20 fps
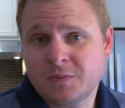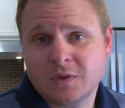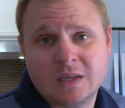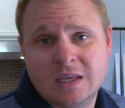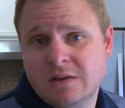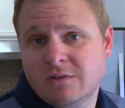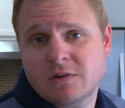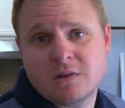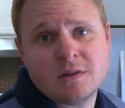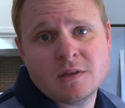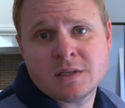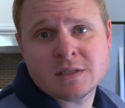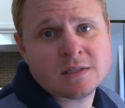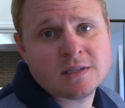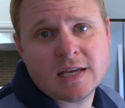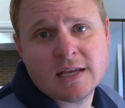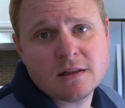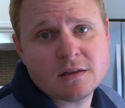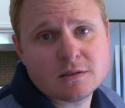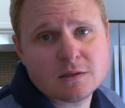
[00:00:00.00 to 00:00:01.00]
even the
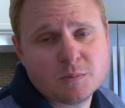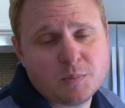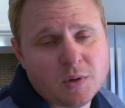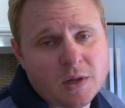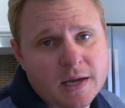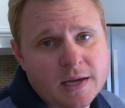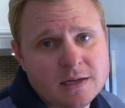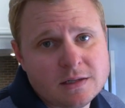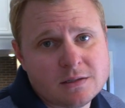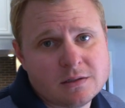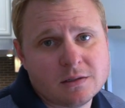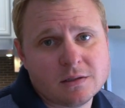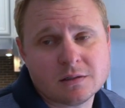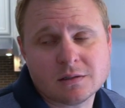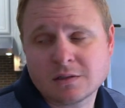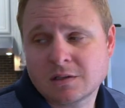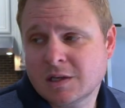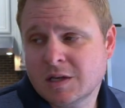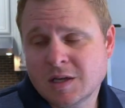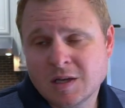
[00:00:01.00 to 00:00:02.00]
stainless
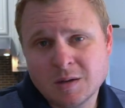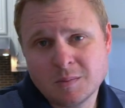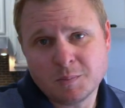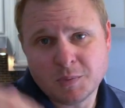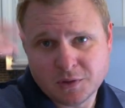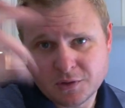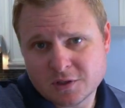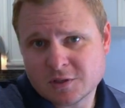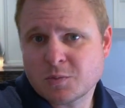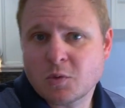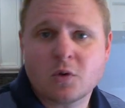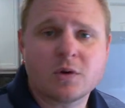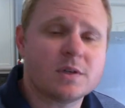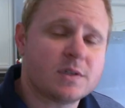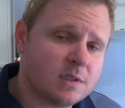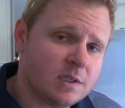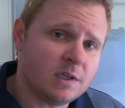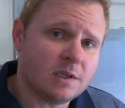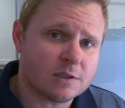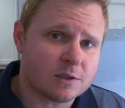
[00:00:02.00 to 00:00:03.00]
appliances. But there's more to
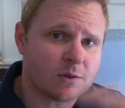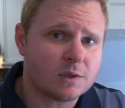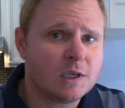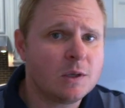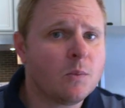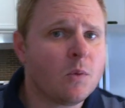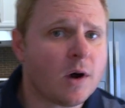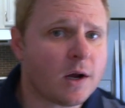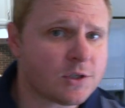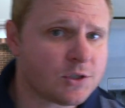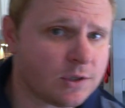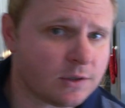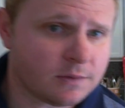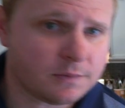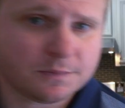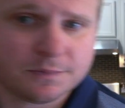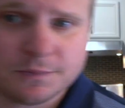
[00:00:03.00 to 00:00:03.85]
see, so keep watching.